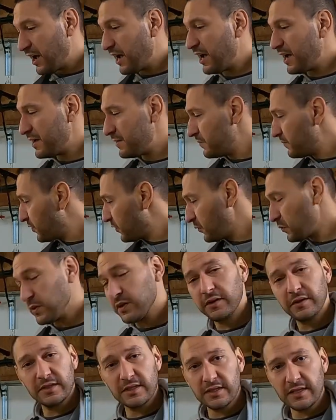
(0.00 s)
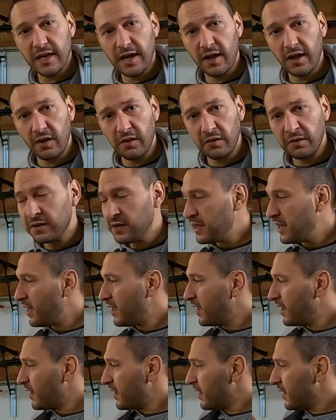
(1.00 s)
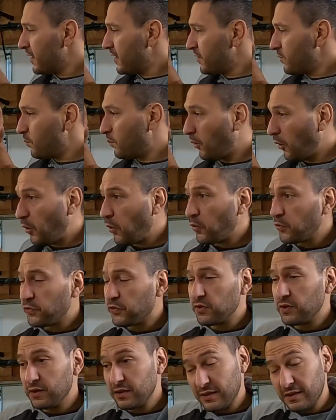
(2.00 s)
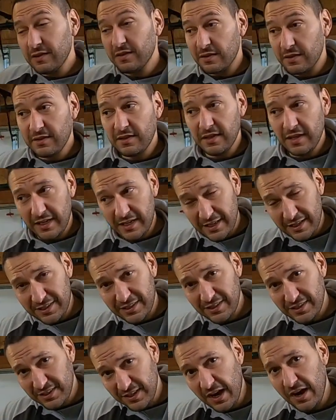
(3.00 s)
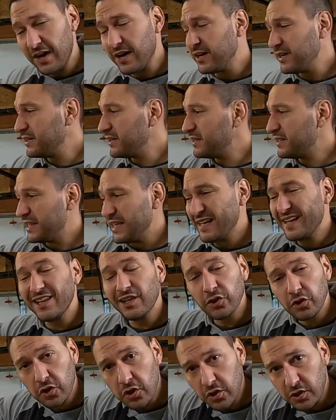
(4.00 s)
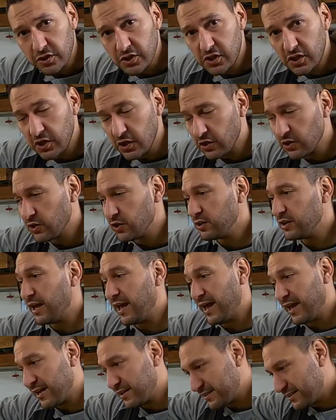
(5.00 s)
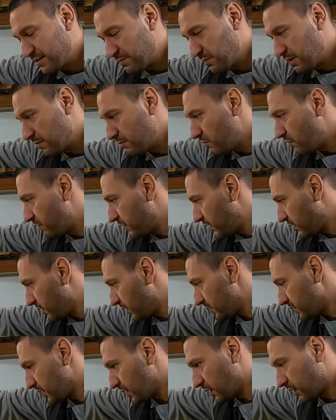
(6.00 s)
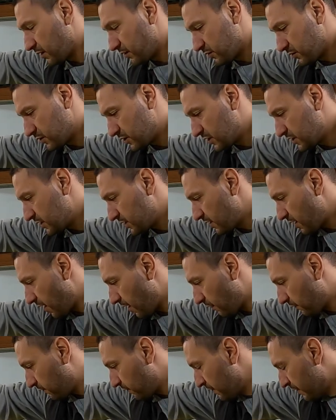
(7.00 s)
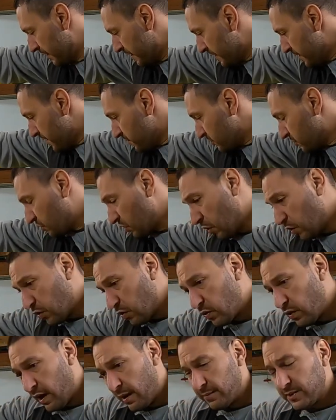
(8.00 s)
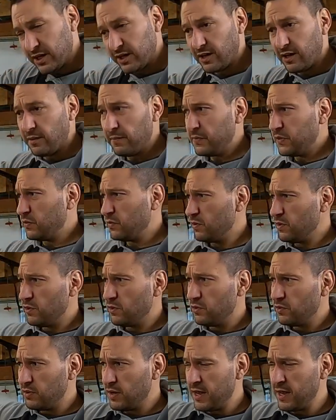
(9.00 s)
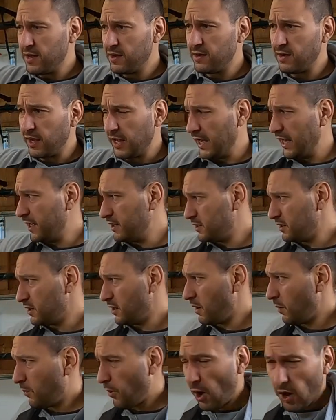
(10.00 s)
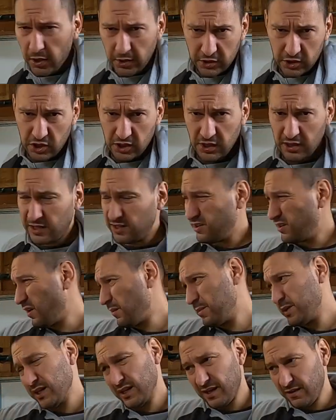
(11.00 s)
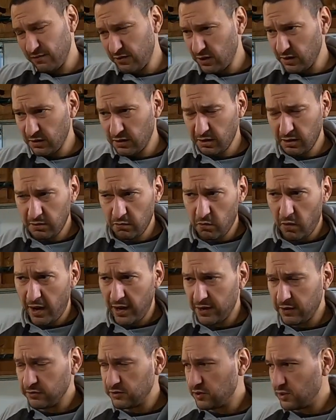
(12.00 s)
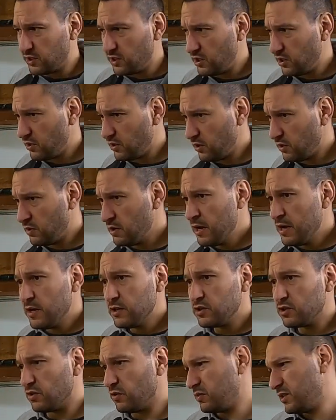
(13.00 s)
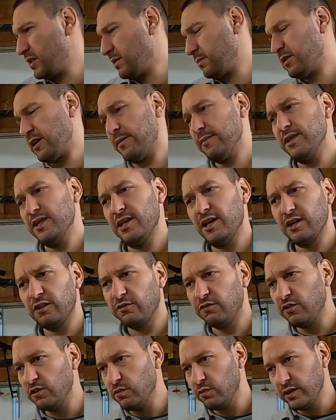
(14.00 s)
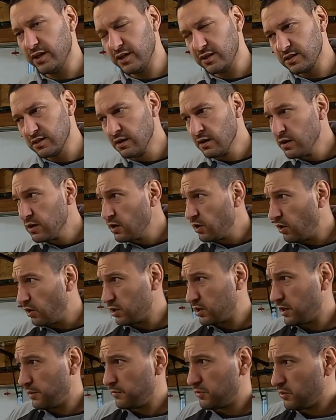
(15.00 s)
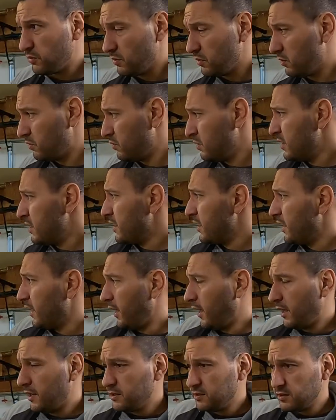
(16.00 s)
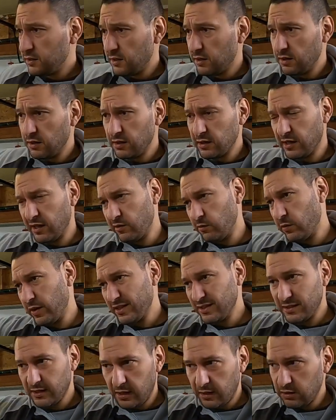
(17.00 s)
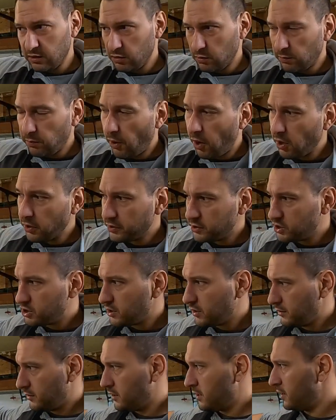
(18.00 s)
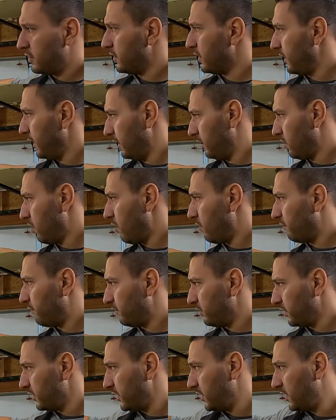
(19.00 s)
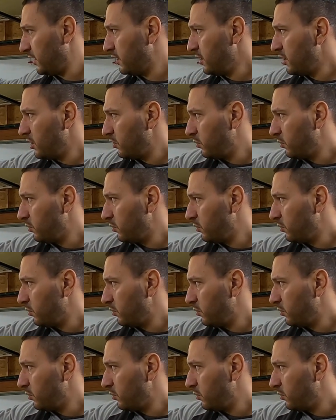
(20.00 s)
I'm thrilled as hell, both that it's done, that it looks good, and to be moving on to other stuff. So I'm gonna come through and polish it here. I'm gonna give it a while to cure. So sometime in the next few weeks, I'll come through and kind of wet sand it or polish it, and hopefully